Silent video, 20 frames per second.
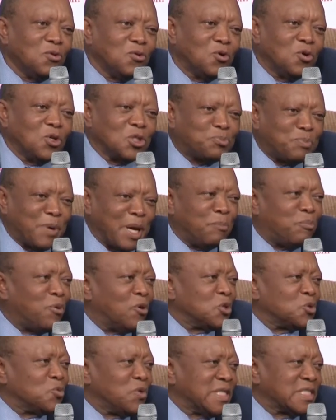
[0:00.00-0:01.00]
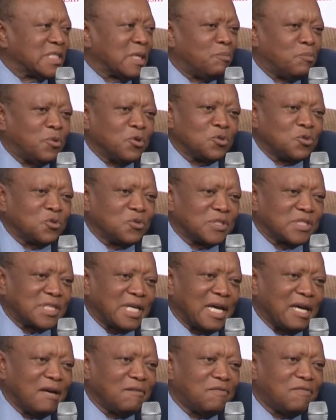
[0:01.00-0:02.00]
whose purpose we're supposed to
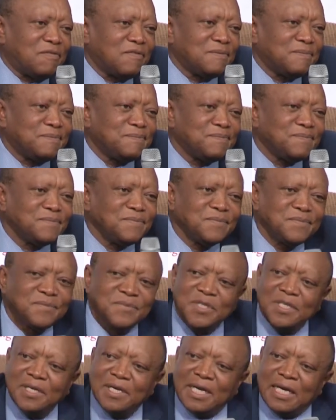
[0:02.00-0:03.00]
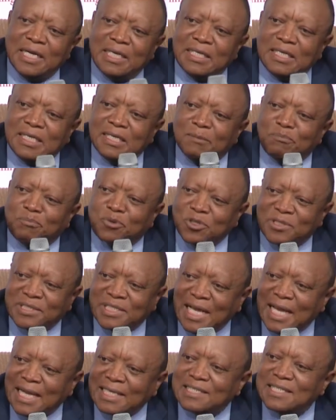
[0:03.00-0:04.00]
serve and
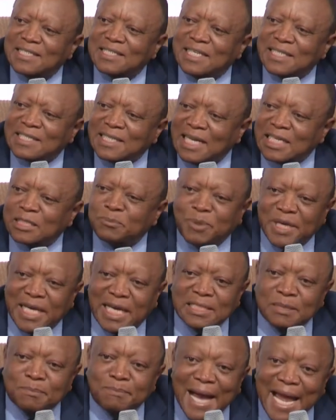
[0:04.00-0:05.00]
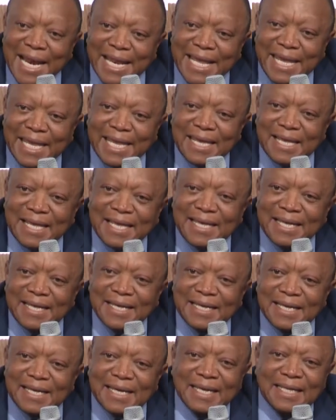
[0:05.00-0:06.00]
protect the taxpayers' money.
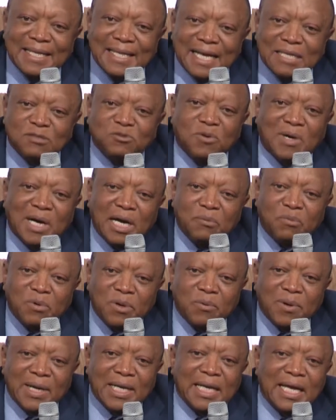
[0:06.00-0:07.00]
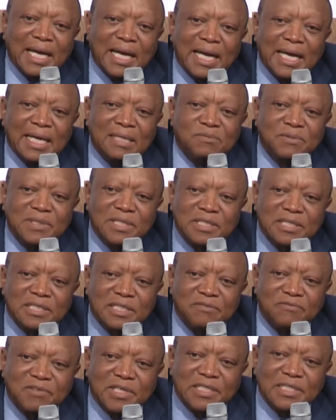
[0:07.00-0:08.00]
And that's why we went ahead with these
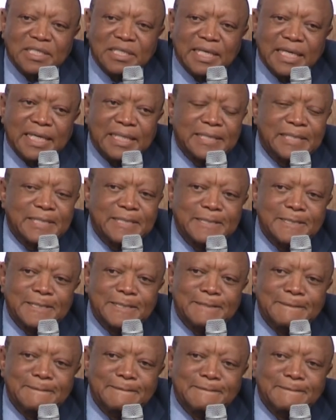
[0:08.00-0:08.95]
investigations.